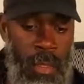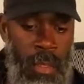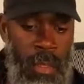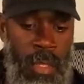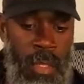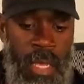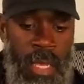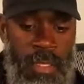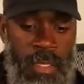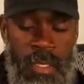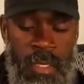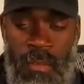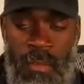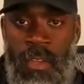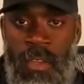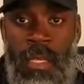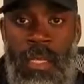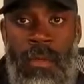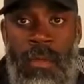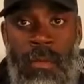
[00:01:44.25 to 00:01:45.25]
That's in the
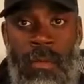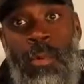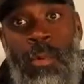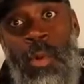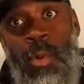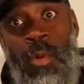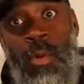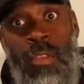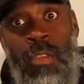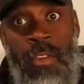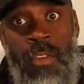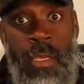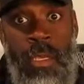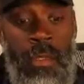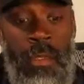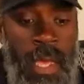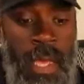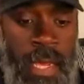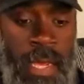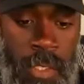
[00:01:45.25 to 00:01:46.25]
video. I recorded the video
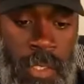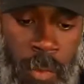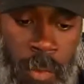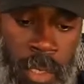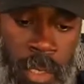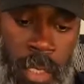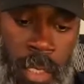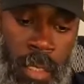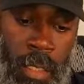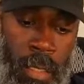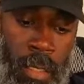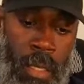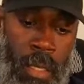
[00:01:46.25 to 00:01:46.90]
last week.